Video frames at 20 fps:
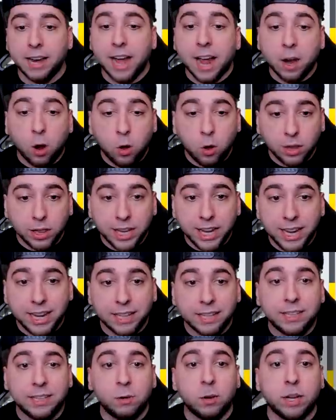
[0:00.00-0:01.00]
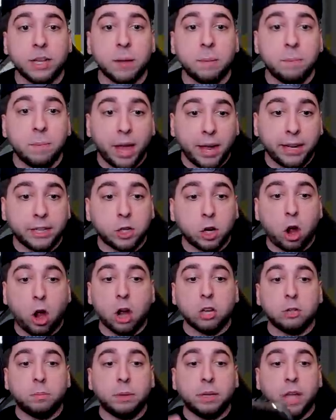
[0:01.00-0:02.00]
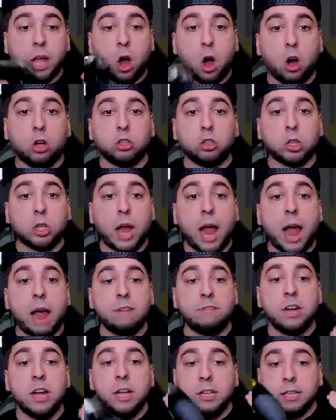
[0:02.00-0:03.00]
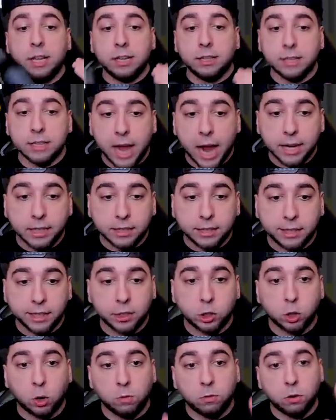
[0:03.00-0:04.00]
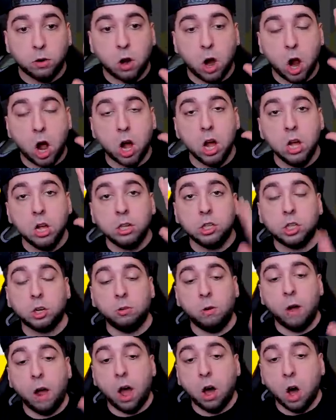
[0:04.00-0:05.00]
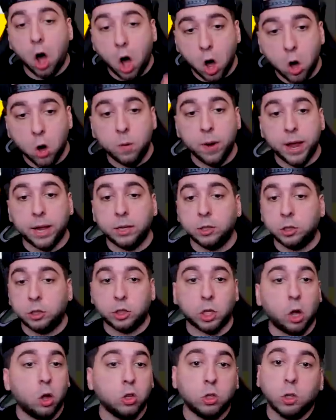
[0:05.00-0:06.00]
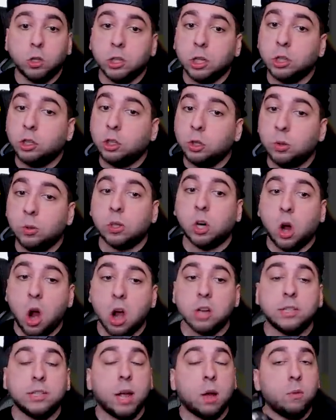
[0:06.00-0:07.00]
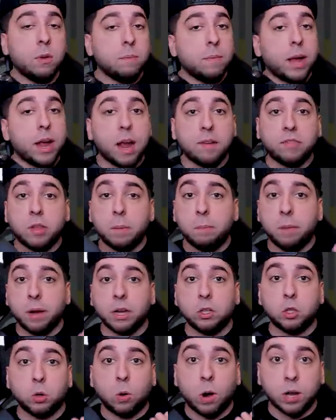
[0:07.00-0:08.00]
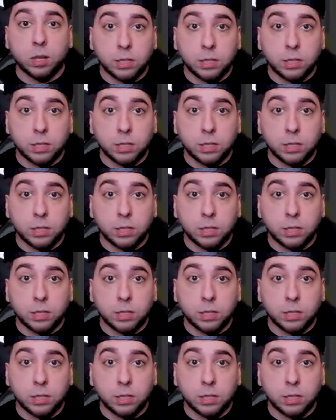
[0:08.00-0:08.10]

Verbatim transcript: not only is he one of the main cards, but they also have this 96 overall Terrell Owens. So those are two cards that we might have to bring to our